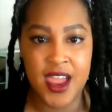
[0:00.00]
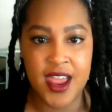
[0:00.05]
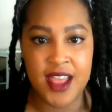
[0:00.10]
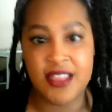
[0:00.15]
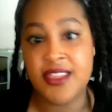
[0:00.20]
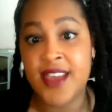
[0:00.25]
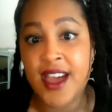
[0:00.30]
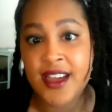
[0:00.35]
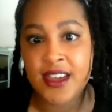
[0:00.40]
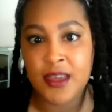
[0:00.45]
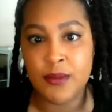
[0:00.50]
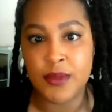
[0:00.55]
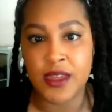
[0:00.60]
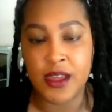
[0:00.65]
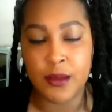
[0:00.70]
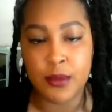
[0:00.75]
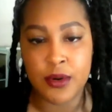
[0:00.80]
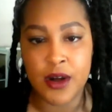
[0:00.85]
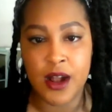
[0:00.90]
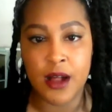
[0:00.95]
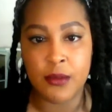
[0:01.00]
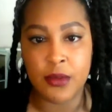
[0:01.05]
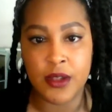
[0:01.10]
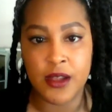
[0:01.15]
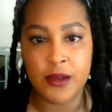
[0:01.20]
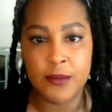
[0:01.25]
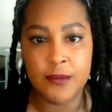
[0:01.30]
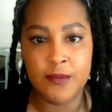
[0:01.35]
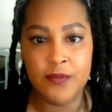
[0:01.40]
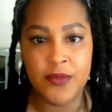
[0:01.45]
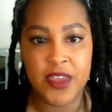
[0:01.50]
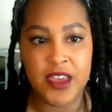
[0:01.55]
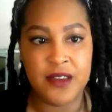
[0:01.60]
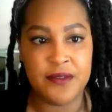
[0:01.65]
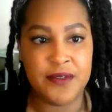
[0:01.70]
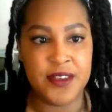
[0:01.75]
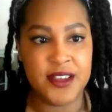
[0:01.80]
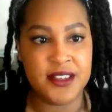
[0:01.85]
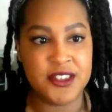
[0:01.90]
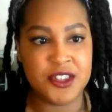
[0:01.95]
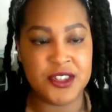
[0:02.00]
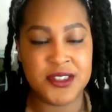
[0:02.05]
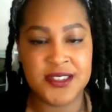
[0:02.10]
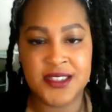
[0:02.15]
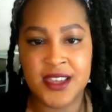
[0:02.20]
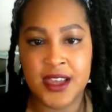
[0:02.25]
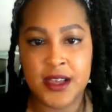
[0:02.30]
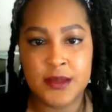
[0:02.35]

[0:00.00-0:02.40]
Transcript: And that can be a problem if it just